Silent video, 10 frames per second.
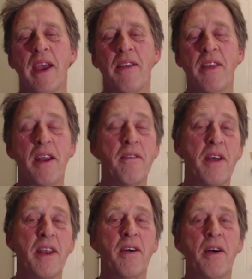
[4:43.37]
And then I've
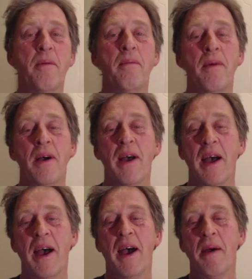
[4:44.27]
only got
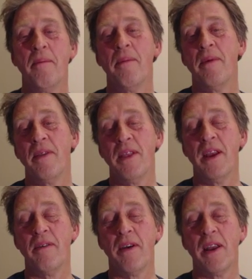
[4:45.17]

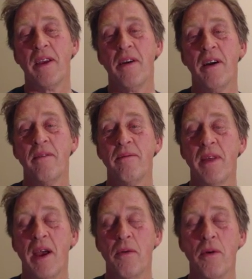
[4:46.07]

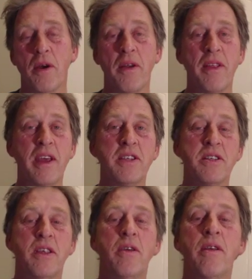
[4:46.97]
a rook on the edge of
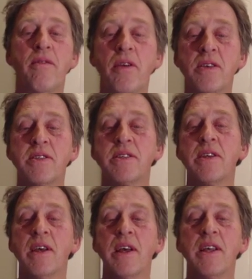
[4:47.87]
the universe.
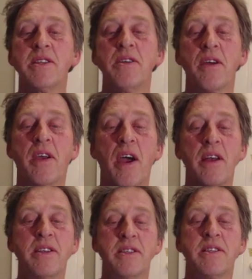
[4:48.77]
It's not
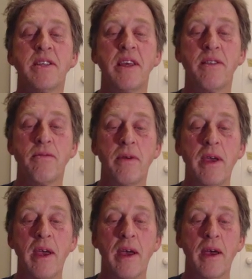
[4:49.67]
going to
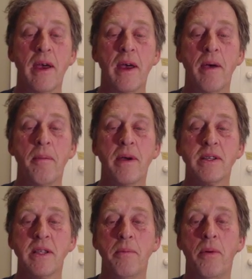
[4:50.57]
c3
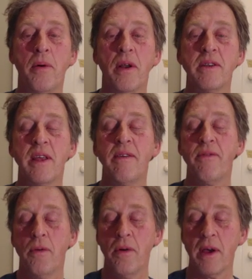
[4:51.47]
because of the pawn on
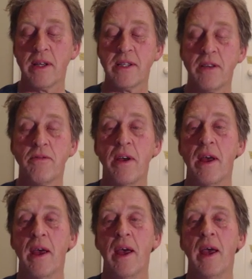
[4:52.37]
d4, etc.
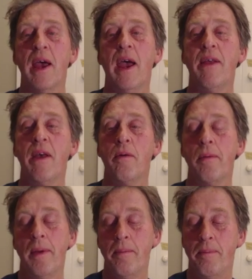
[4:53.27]
And that would
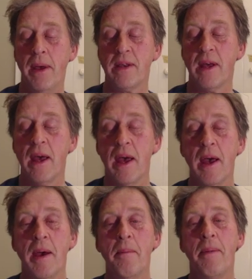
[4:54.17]
be better,
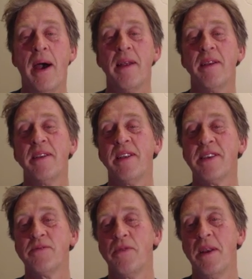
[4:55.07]
but it
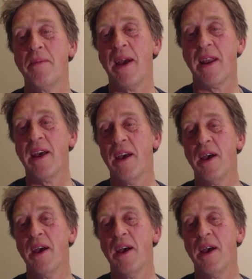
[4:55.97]
doesn't really matter.